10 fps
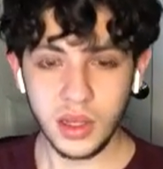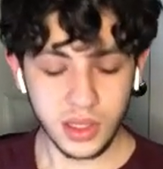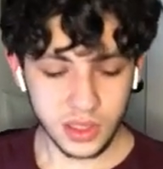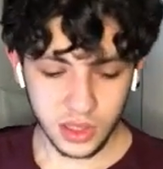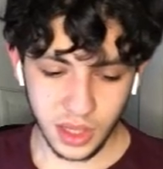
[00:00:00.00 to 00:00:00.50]

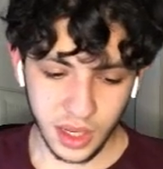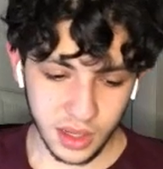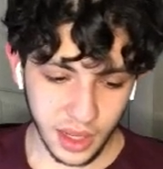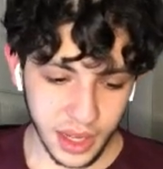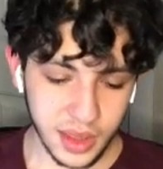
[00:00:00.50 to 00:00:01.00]
So
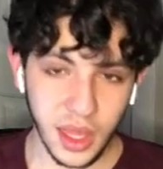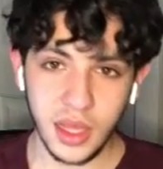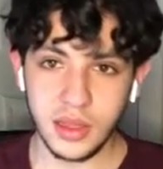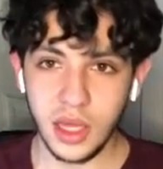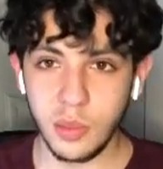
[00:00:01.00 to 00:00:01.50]
yeah, I
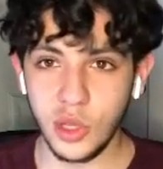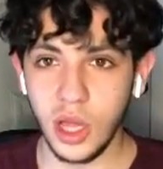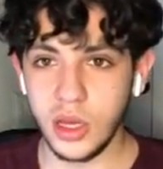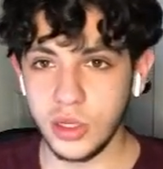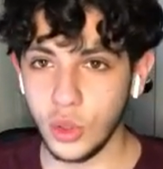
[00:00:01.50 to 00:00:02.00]
think they
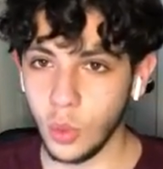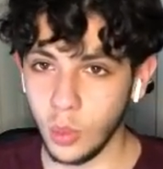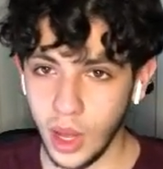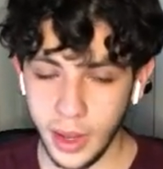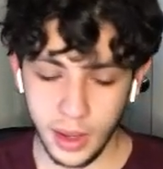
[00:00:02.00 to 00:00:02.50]
belong in Don't
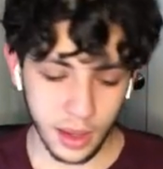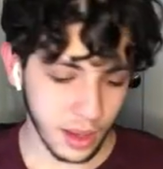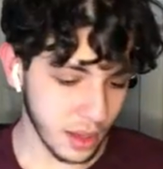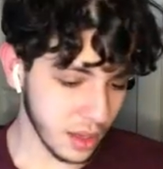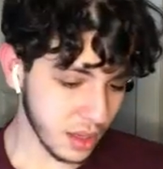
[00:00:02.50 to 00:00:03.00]
Buy.
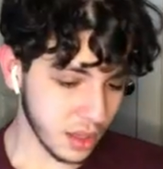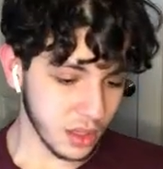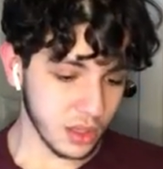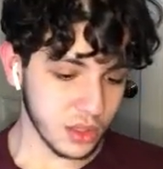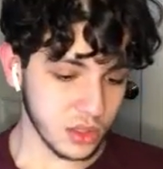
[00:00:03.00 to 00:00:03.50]

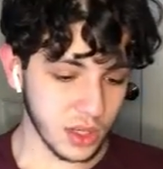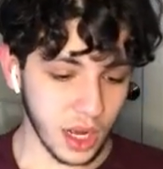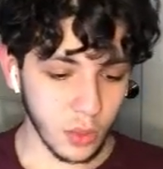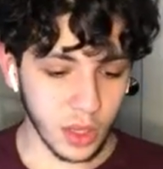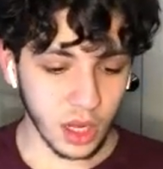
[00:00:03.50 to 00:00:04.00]
So now
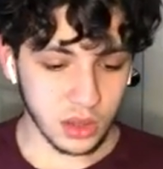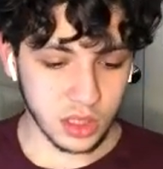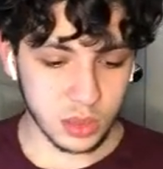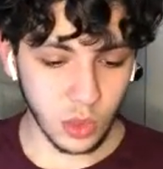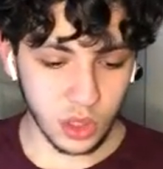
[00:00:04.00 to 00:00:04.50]
we got the
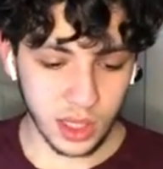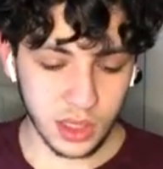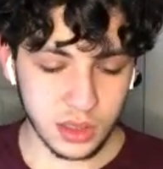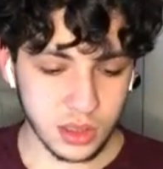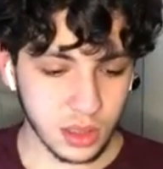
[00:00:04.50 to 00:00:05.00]
small
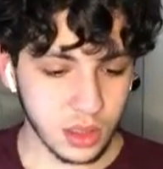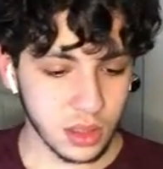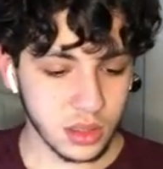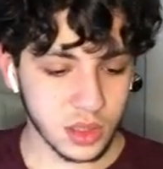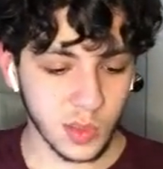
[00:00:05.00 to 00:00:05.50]
nets.
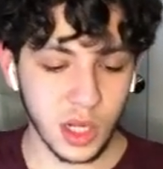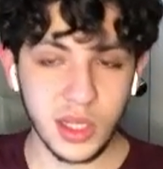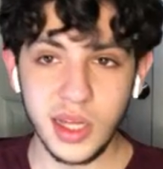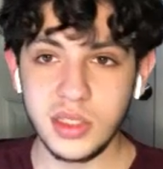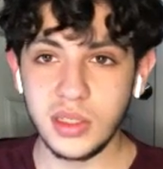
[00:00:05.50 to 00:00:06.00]
Small
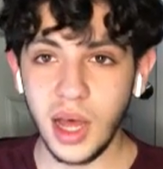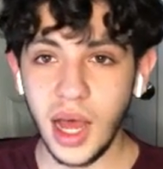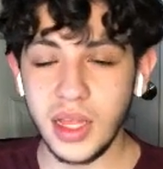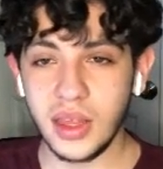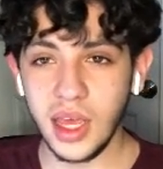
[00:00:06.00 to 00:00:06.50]
nets, I
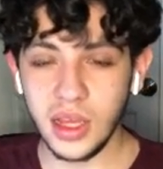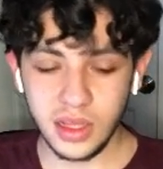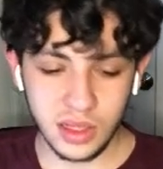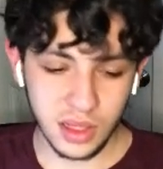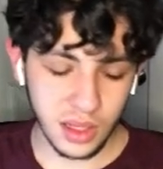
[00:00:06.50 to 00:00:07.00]
think
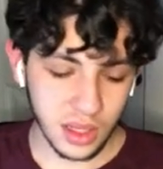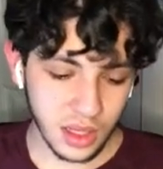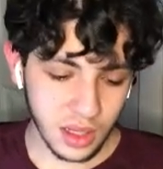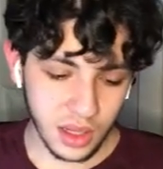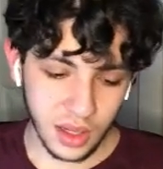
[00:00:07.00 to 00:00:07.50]

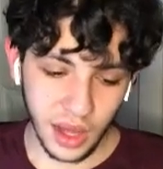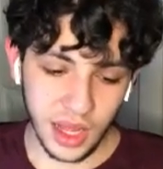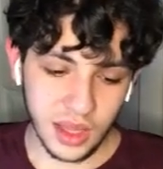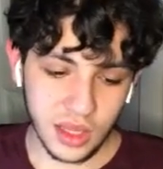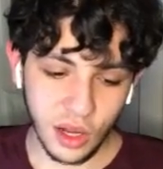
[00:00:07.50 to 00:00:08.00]

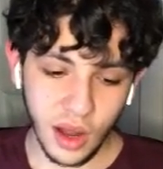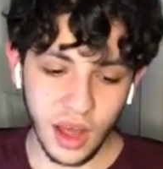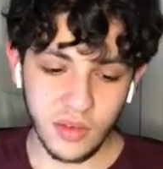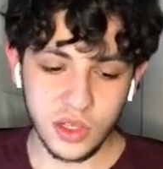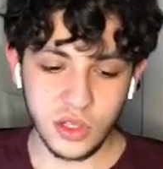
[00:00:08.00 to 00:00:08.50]
they're
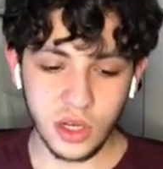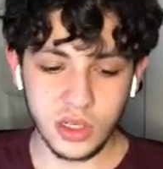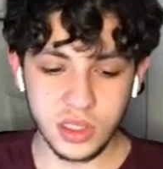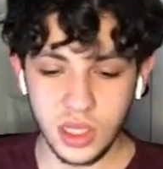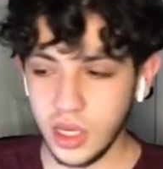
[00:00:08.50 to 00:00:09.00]
average,
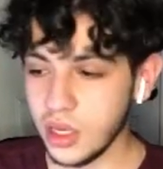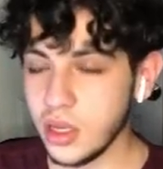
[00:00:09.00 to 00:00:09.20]
honestly.